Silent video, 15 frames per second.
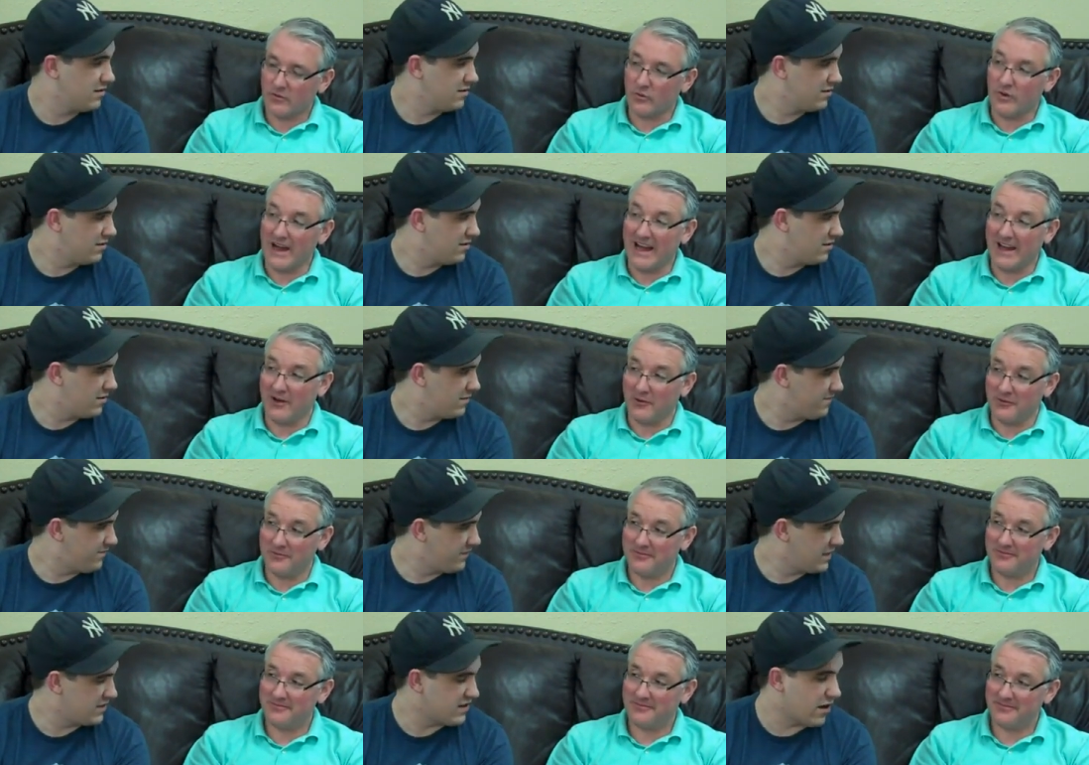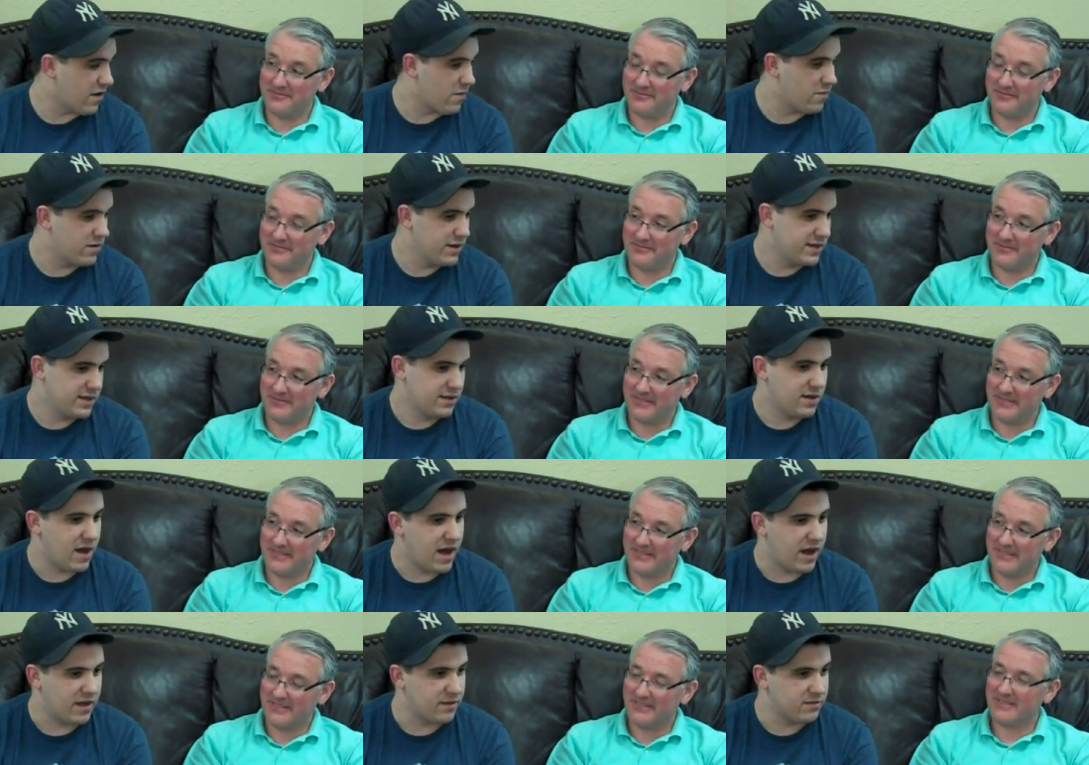Speaker 1: Wow. So
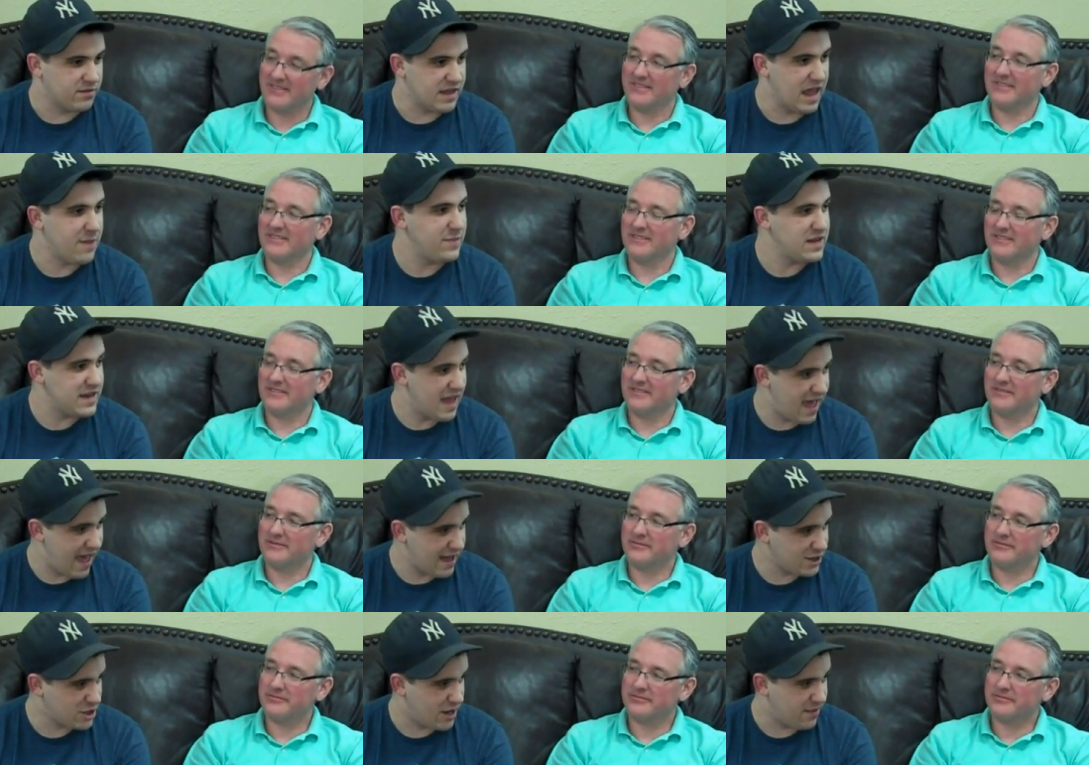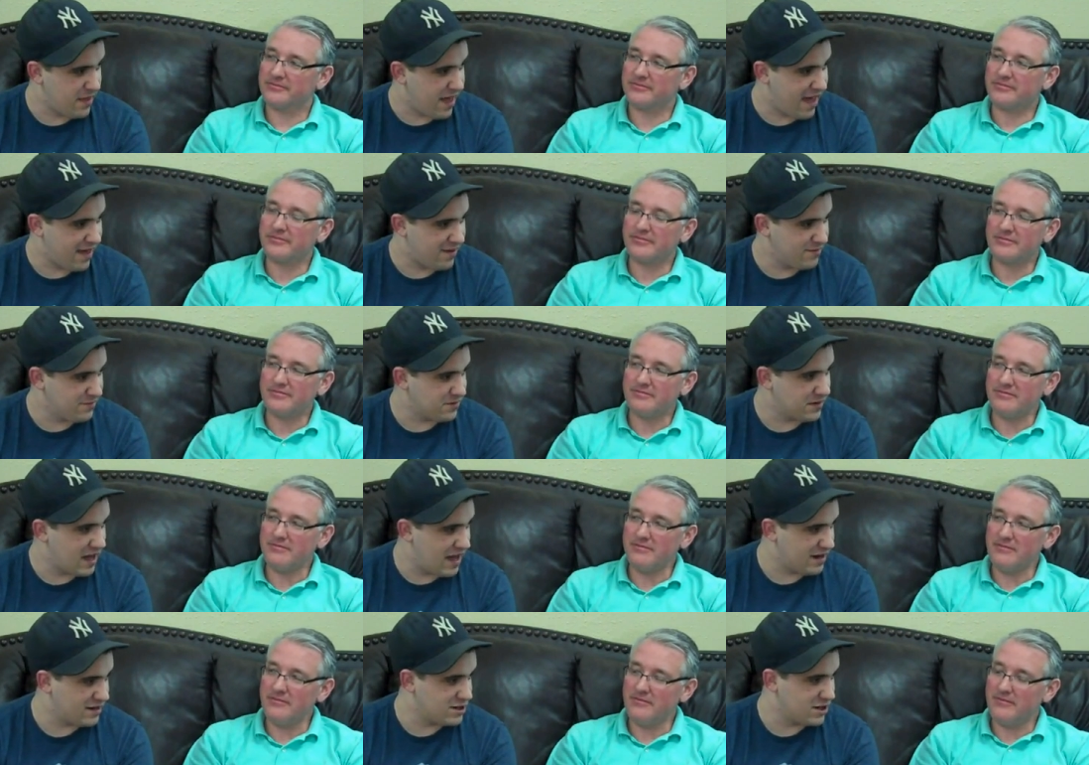uh, the AP dash on that
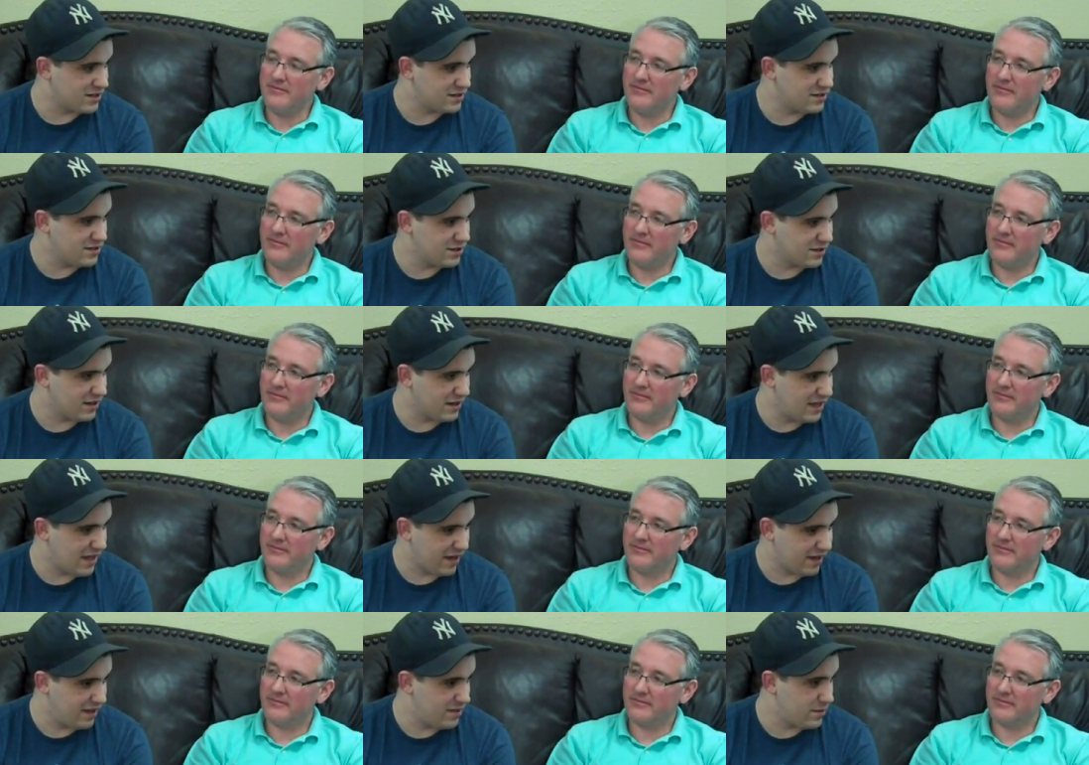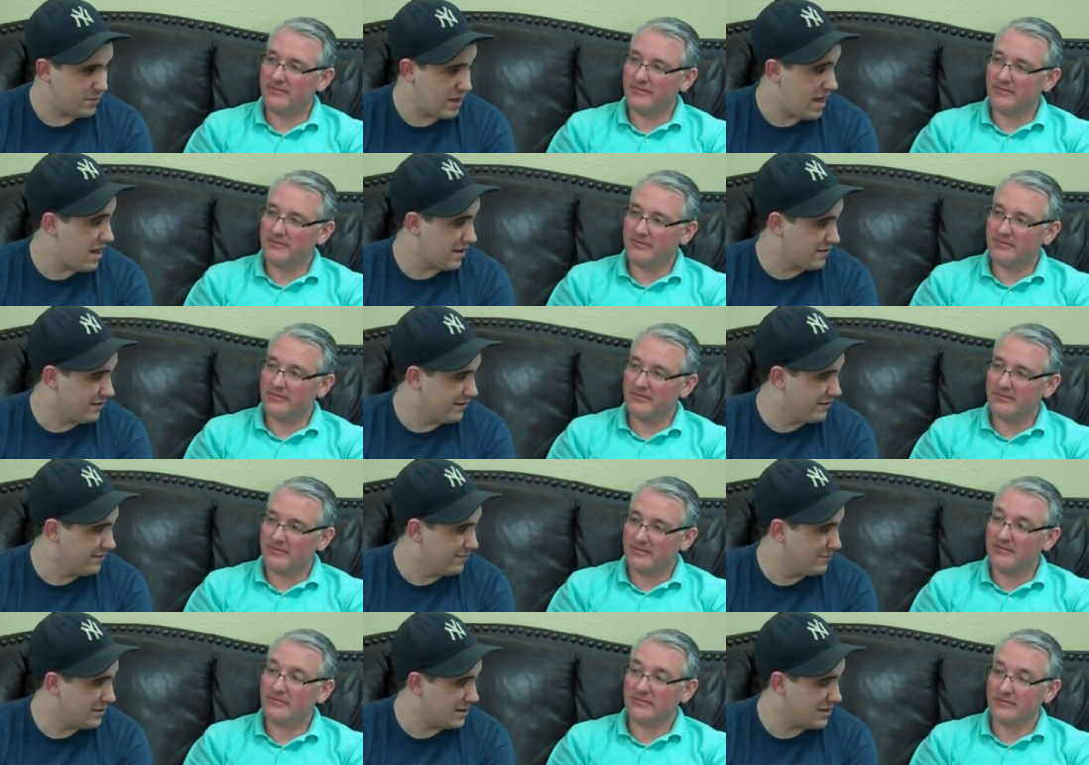kind of just took a kick in the pants
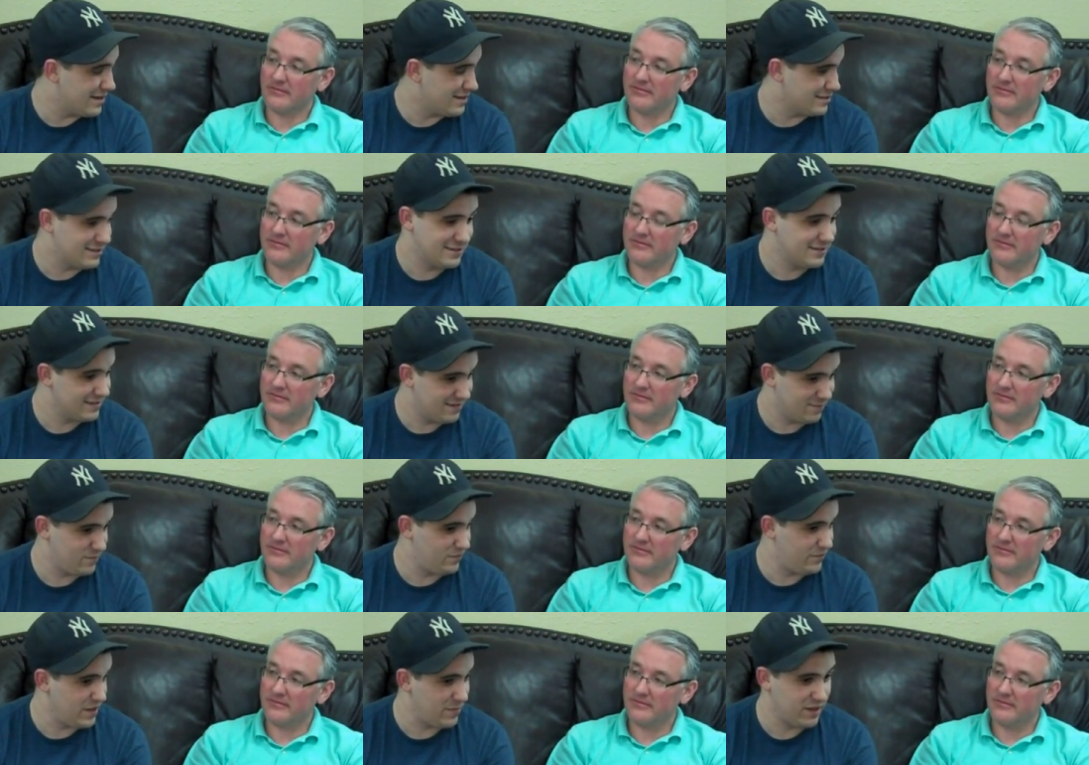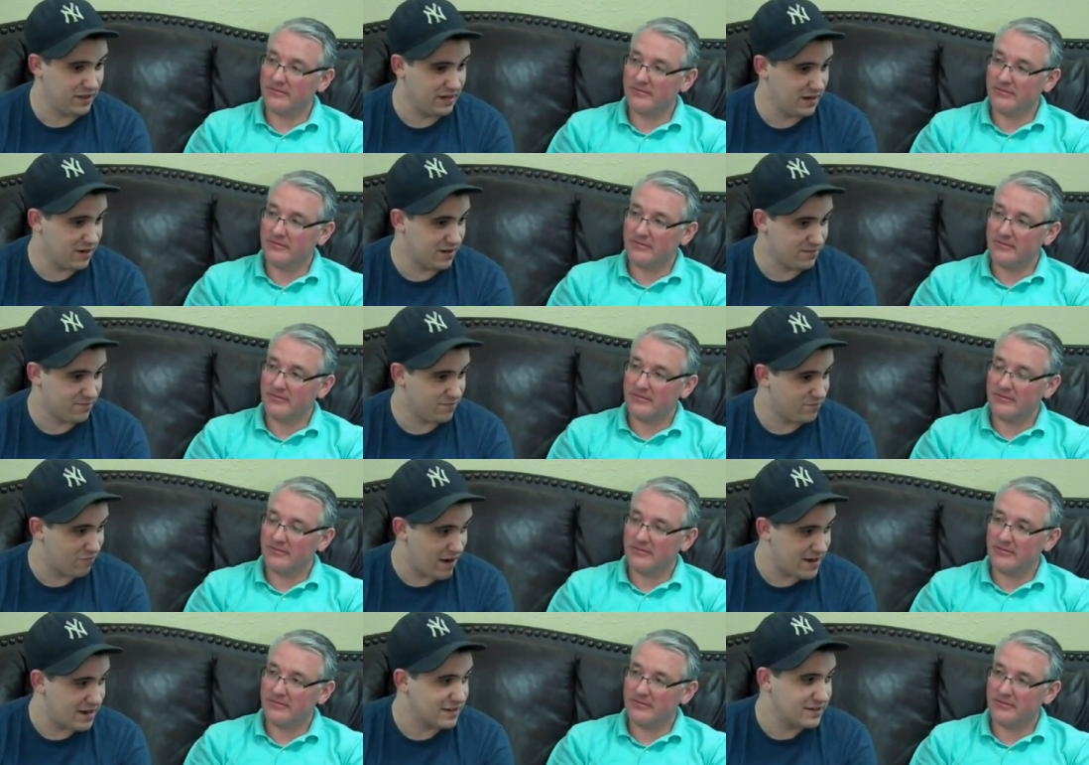because the ability to
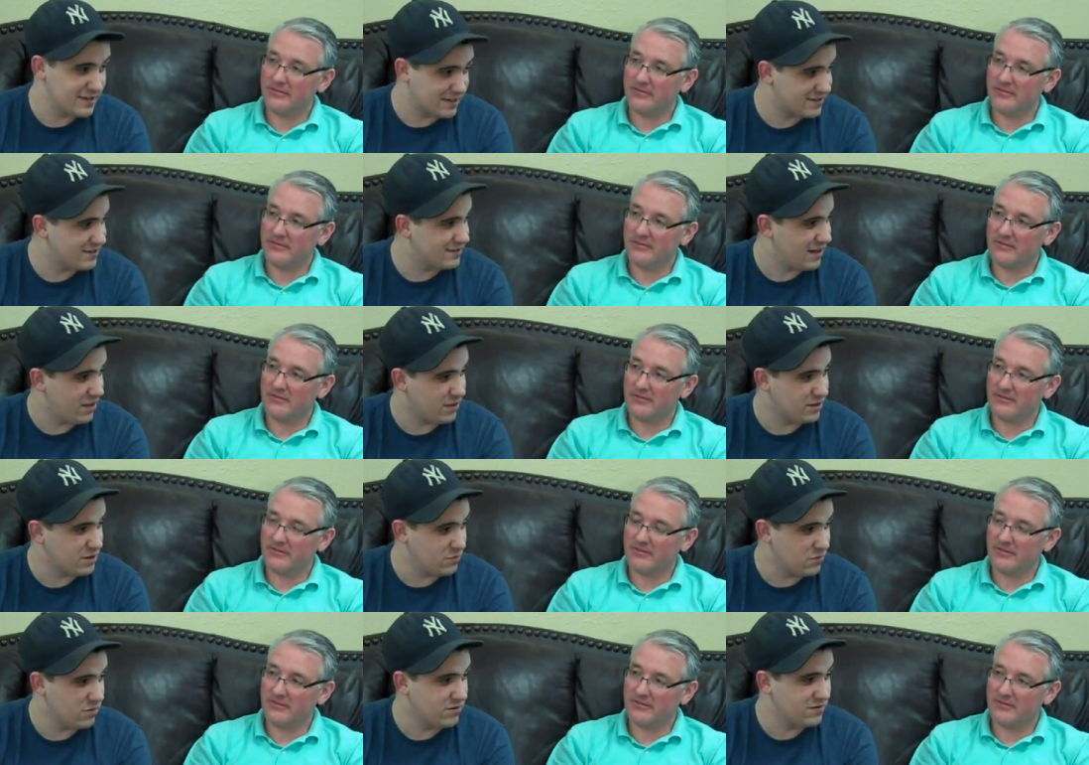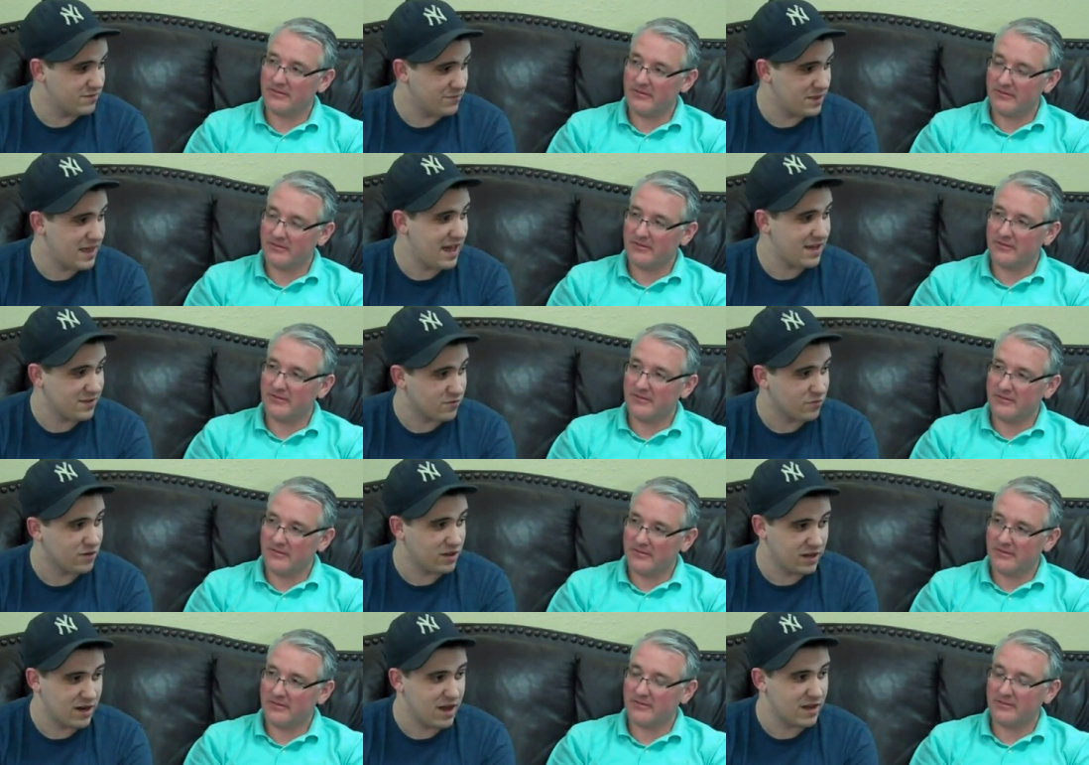rend on sixes on the two wounds with that is
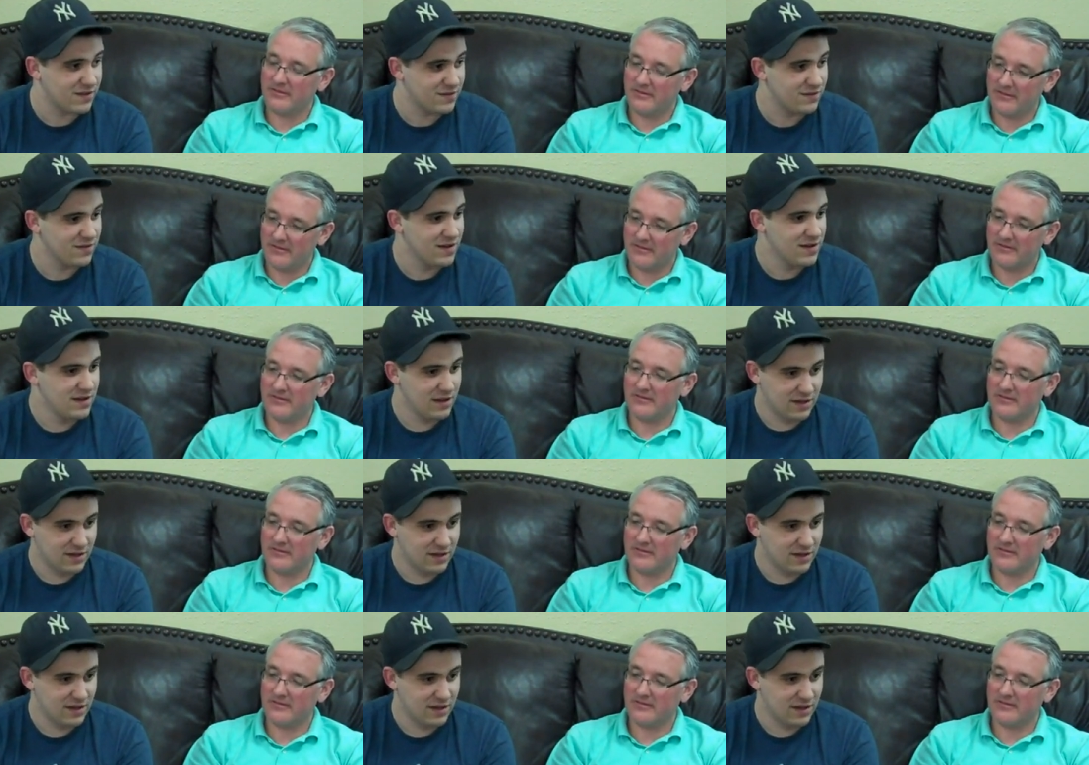really nice.